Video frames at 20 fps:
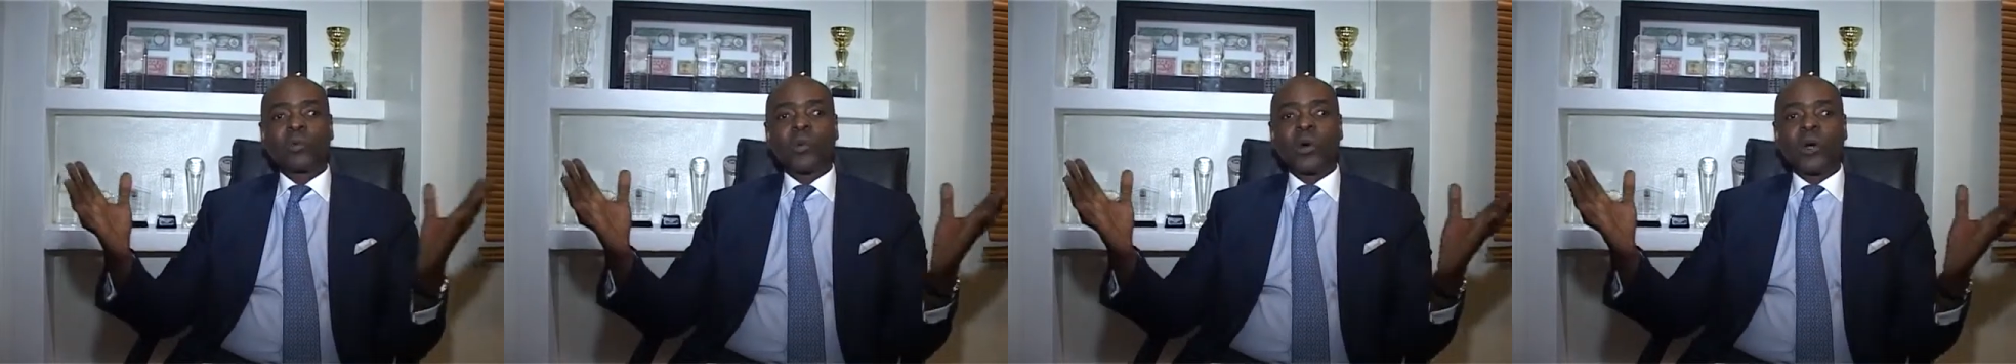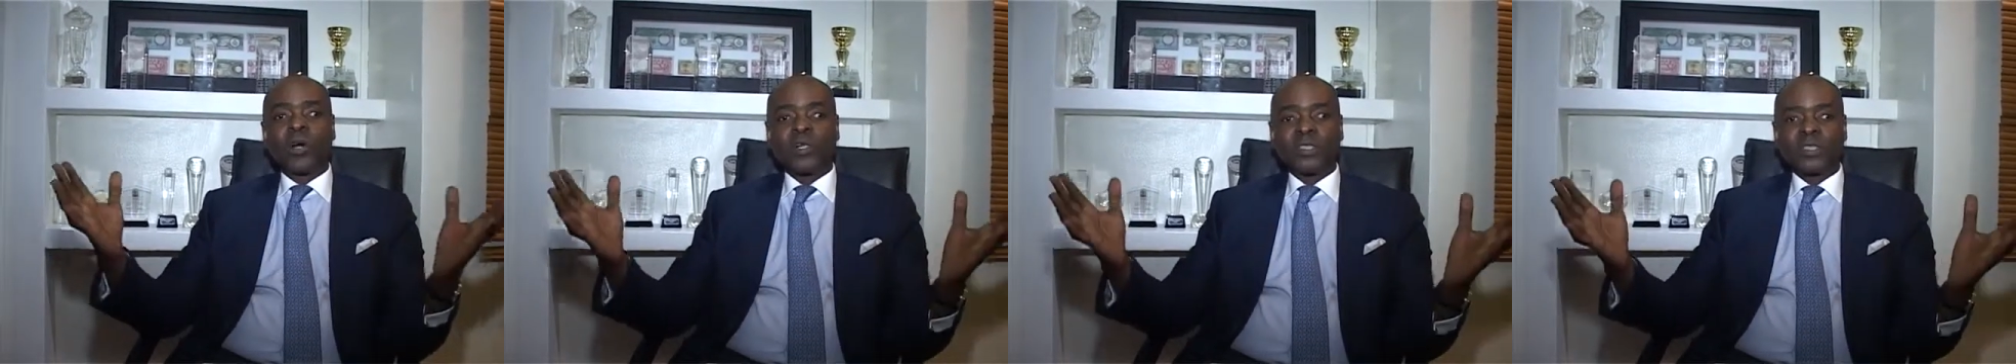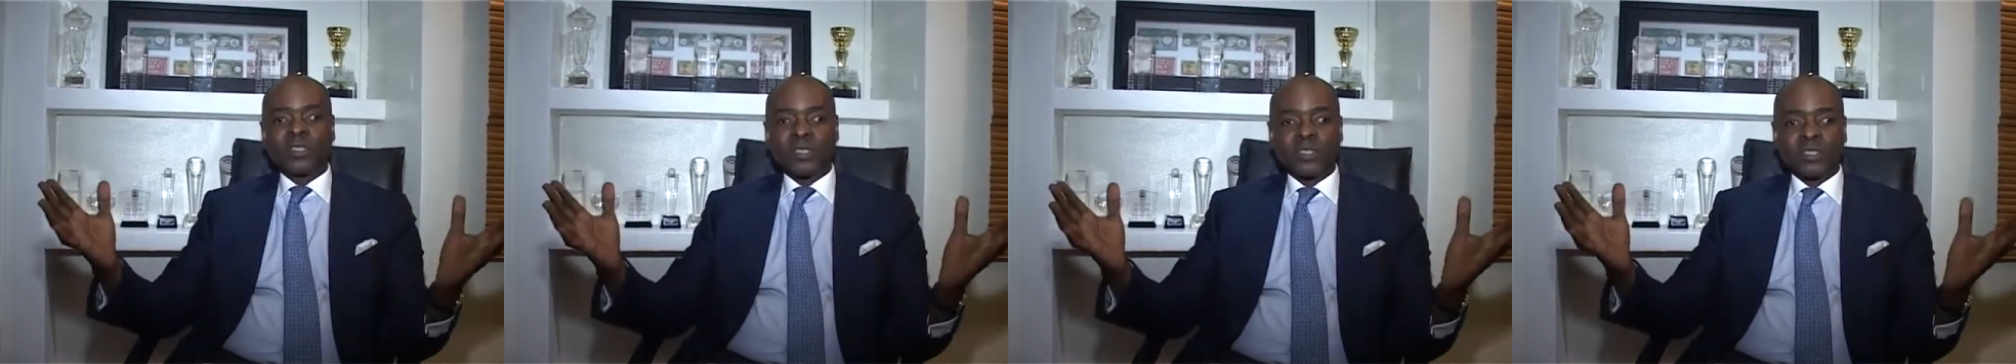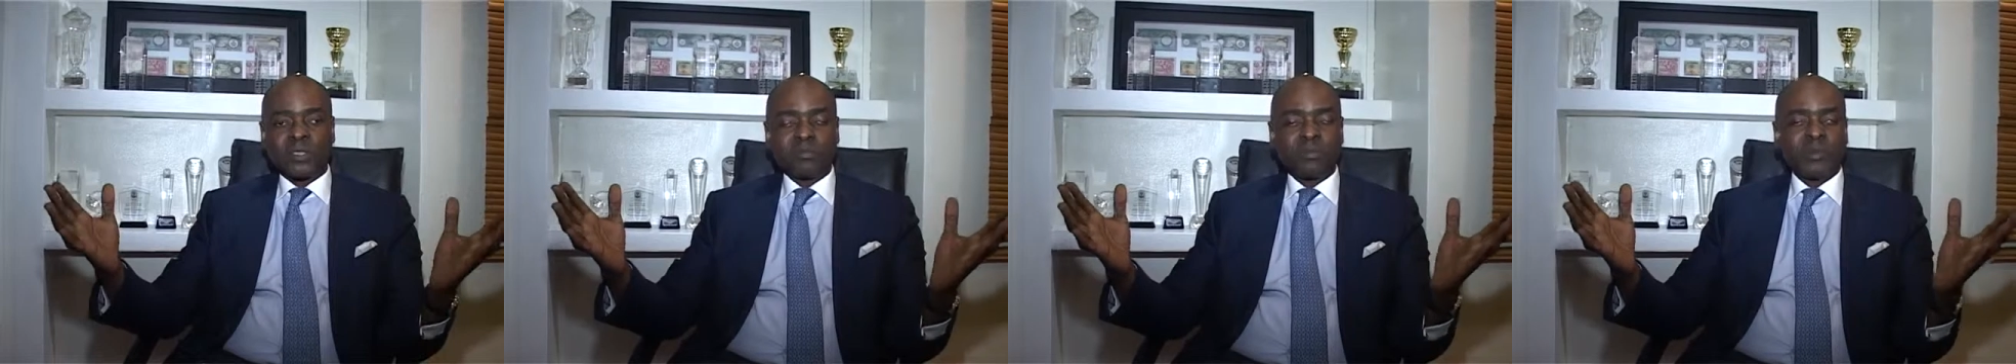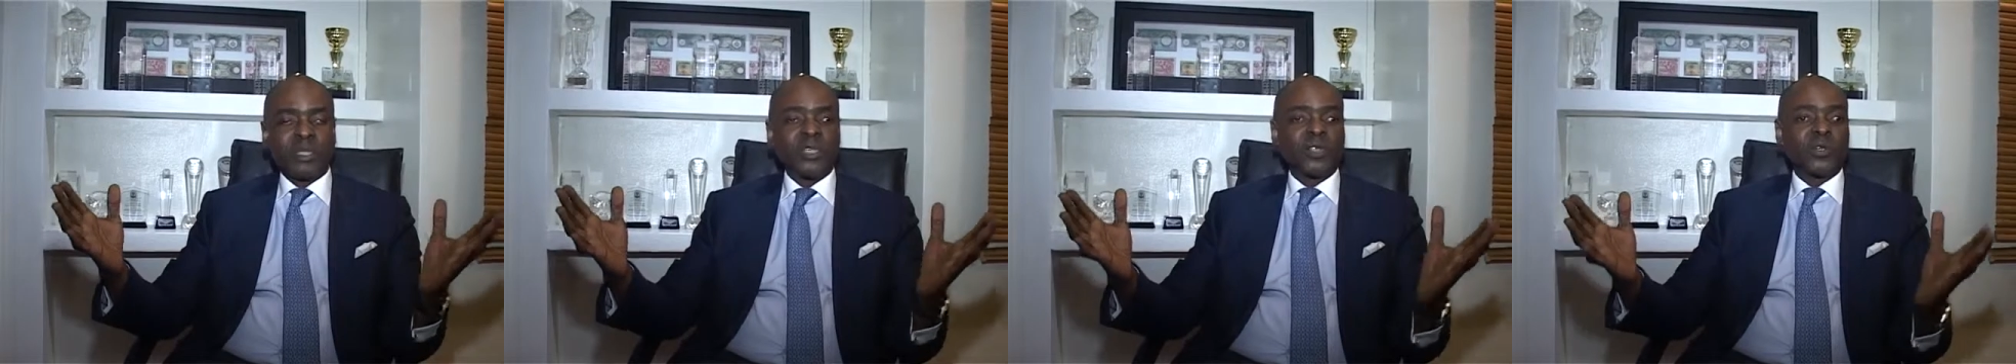
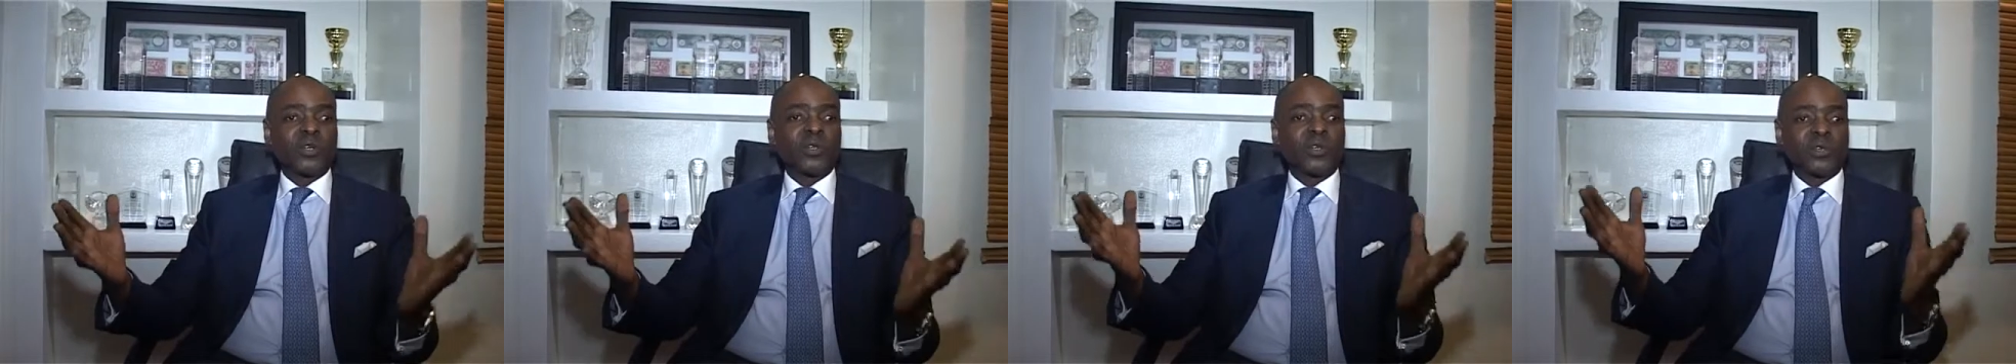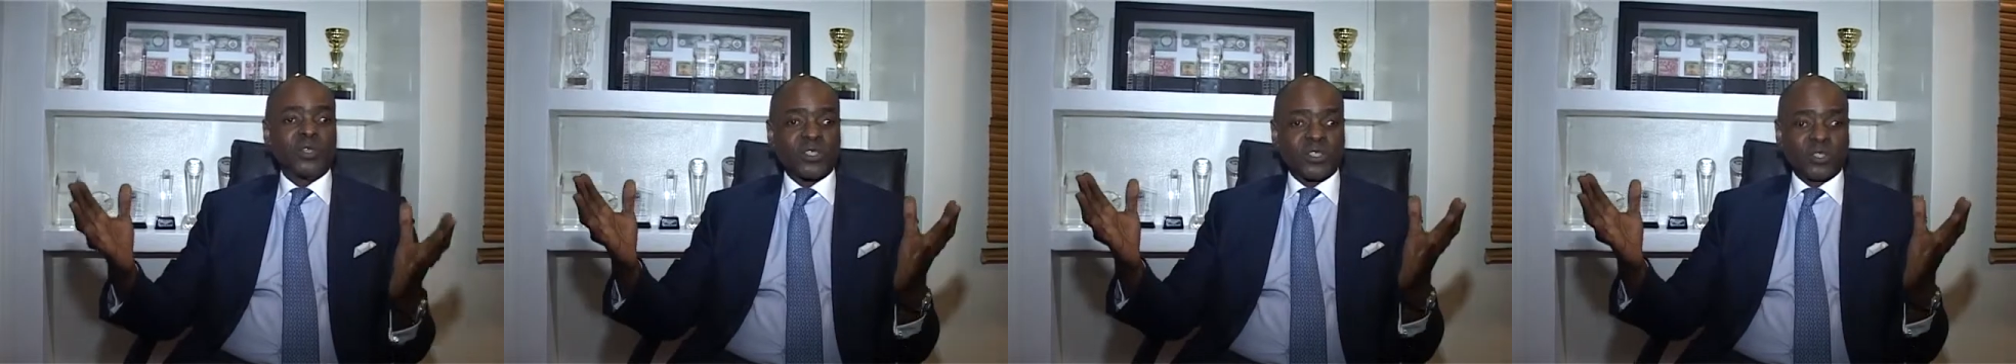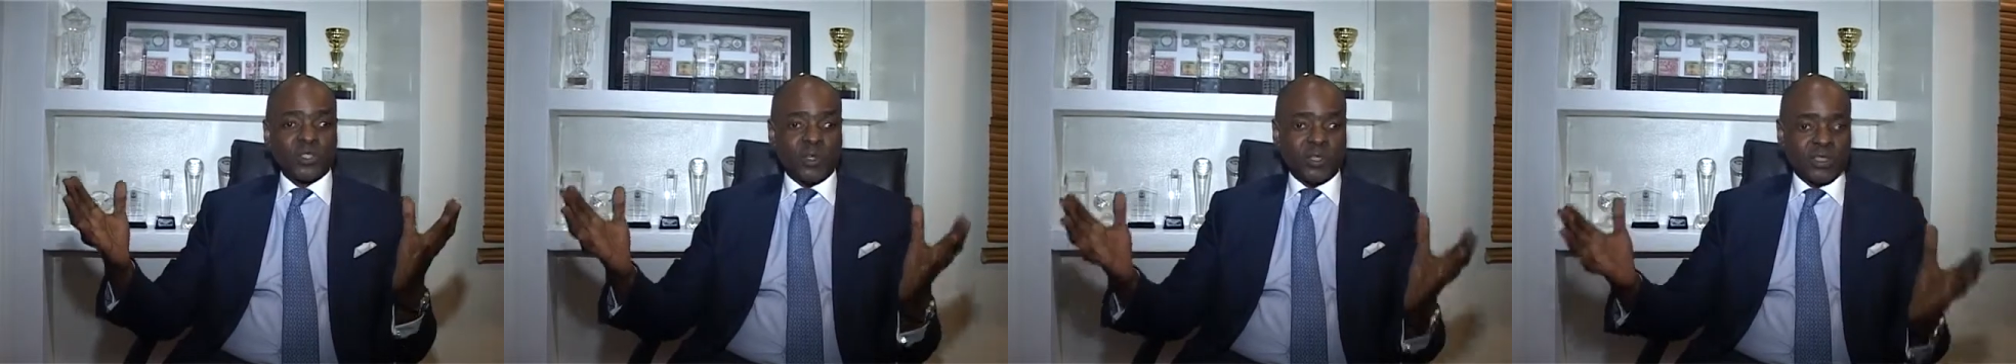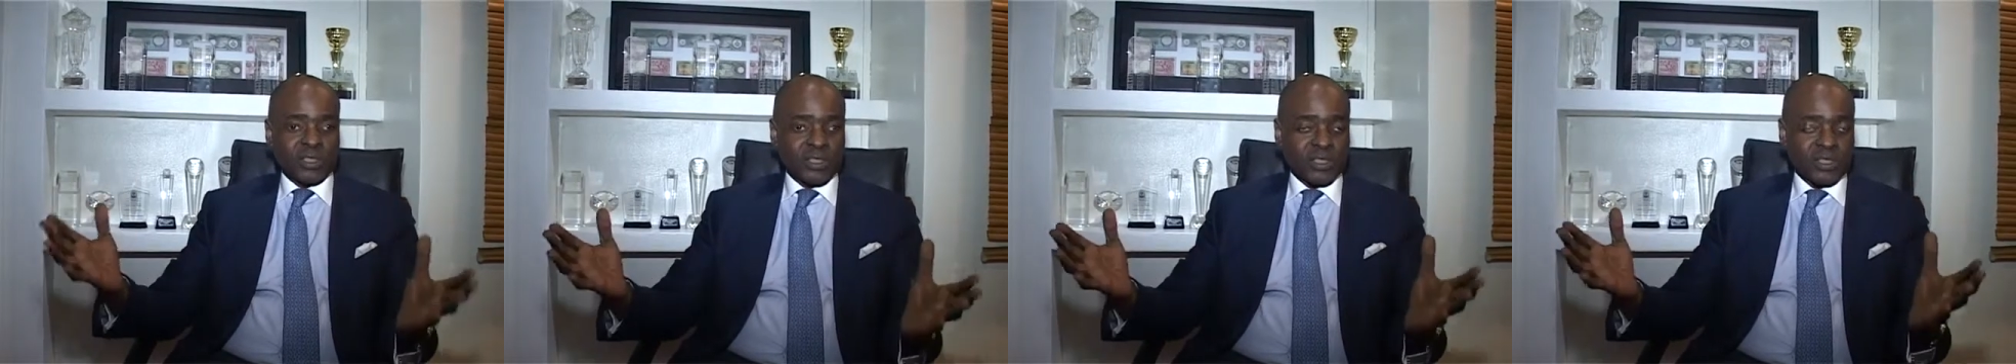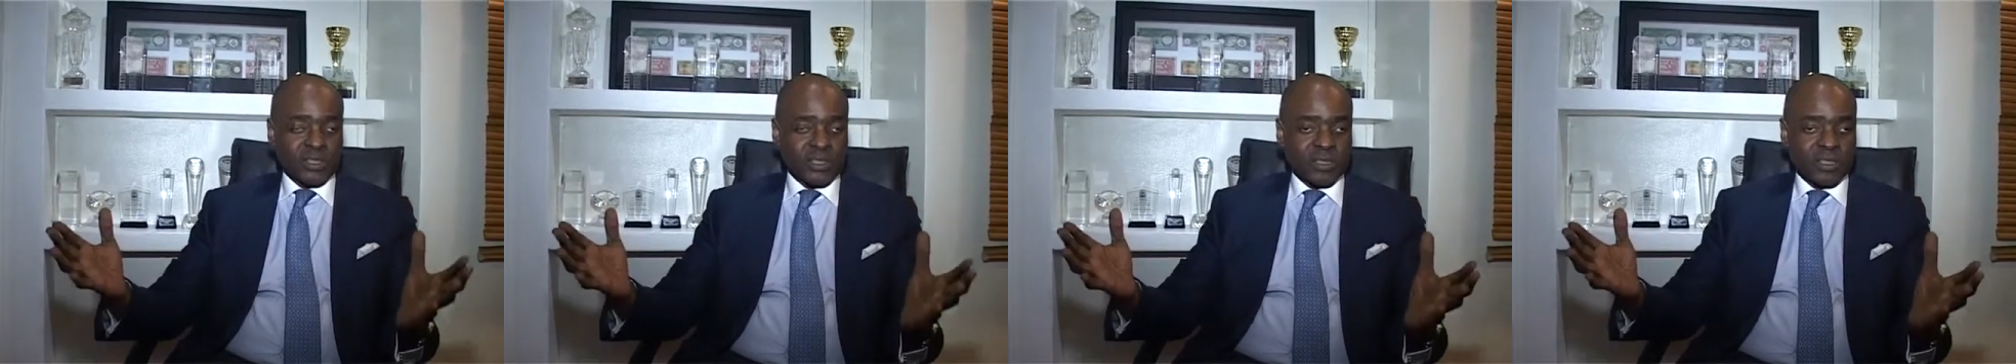world's mineral
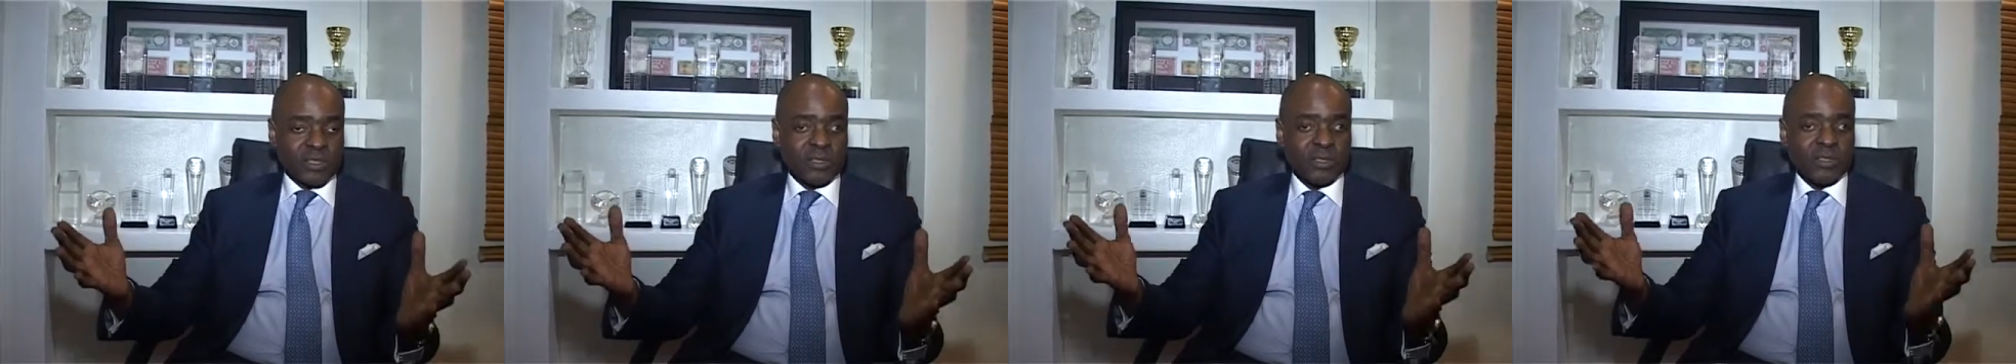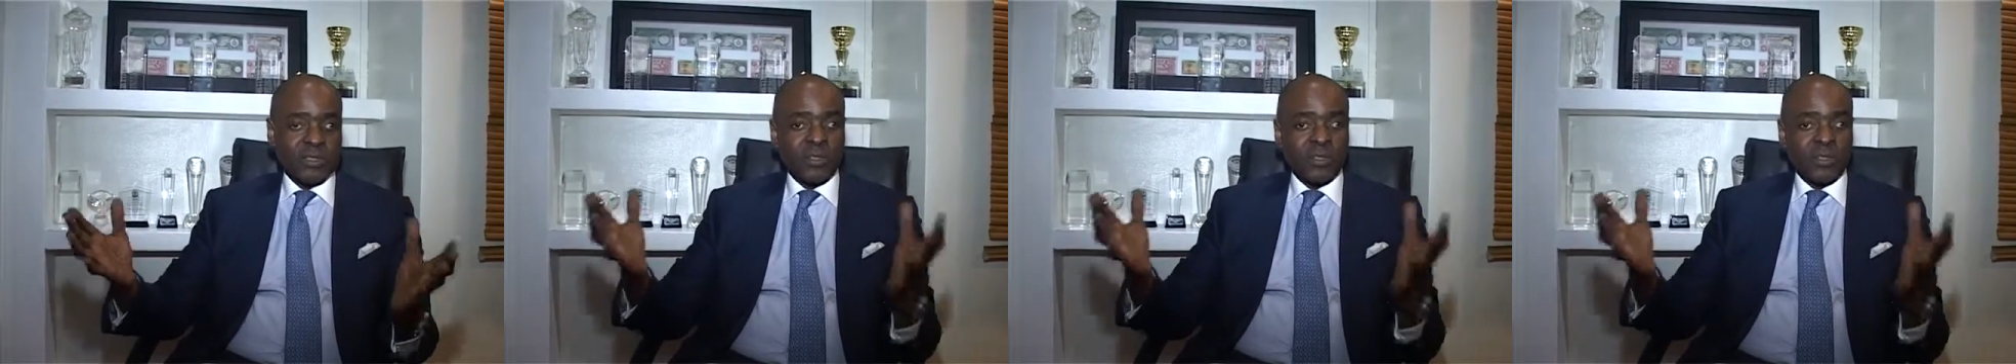resources